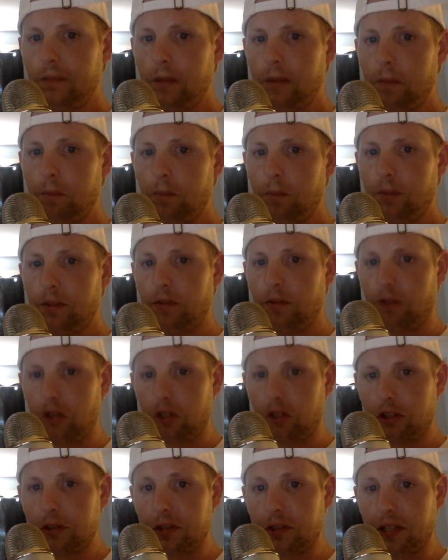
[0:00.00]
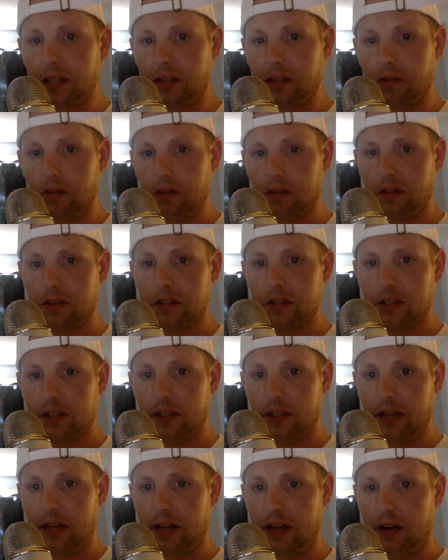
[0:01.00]
But the virtue signalers
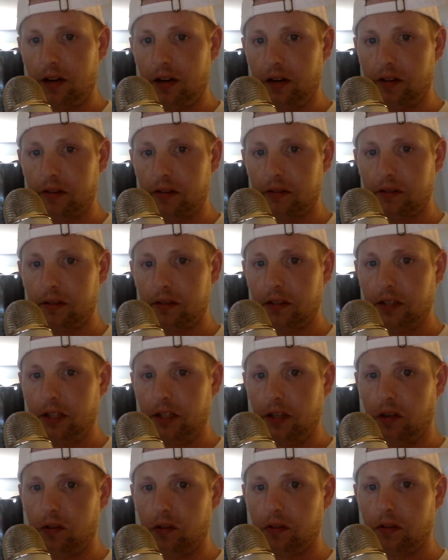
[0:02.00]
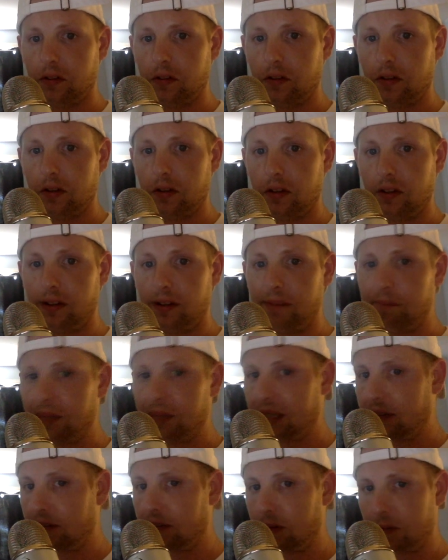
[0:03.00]
that are, lumping
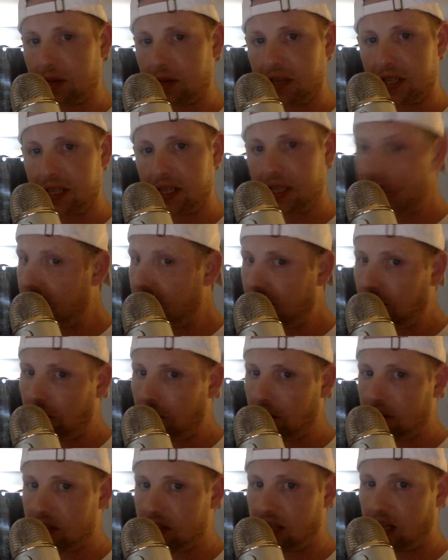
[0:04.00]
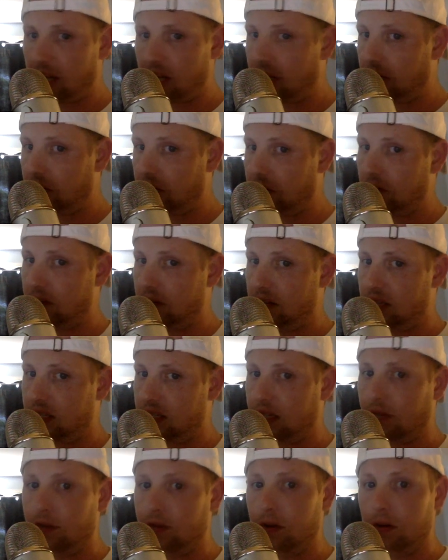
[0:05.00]
everybody together and saying you're this
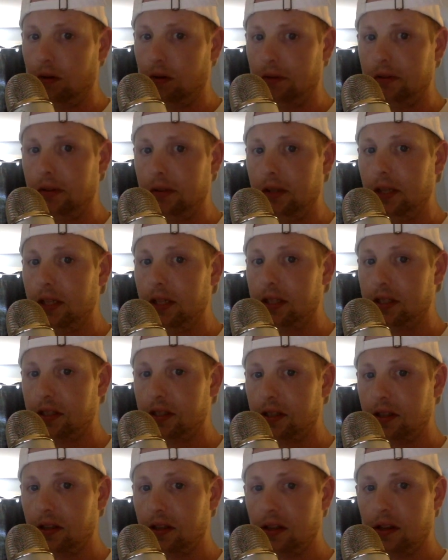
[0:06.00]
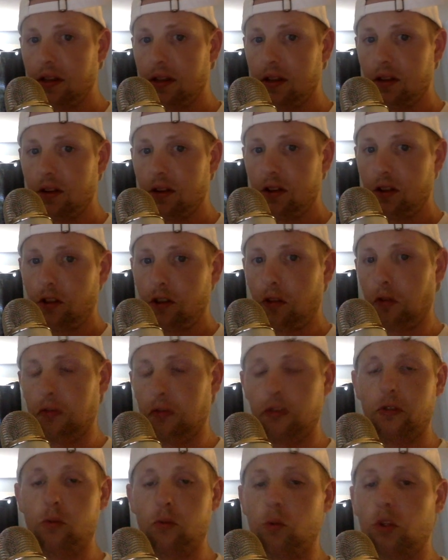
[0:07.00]
if you don't do this, those are
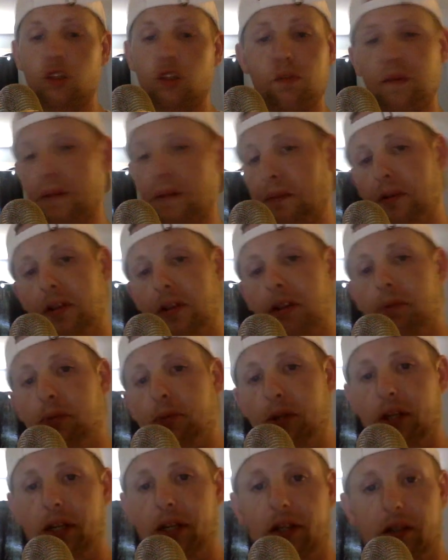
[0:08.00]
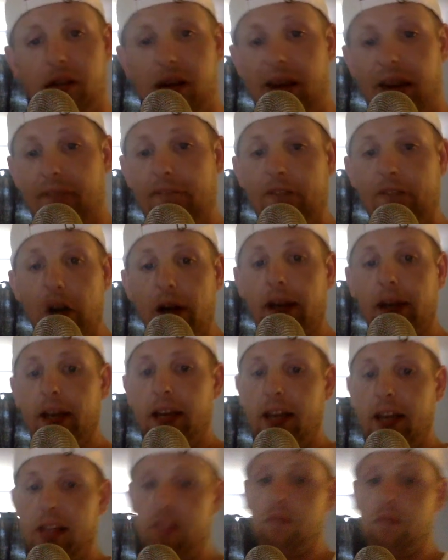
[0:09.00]
the worst people on the planet. I fucking
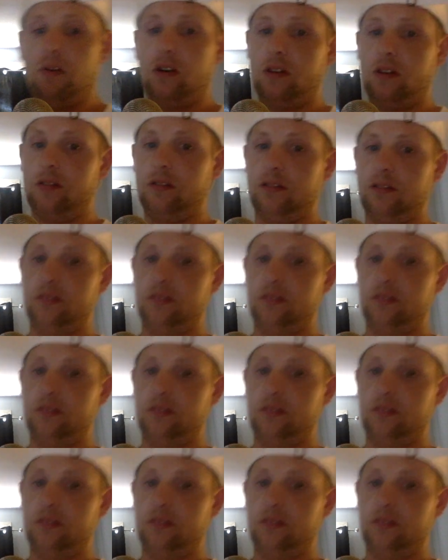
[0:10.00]
hate them all.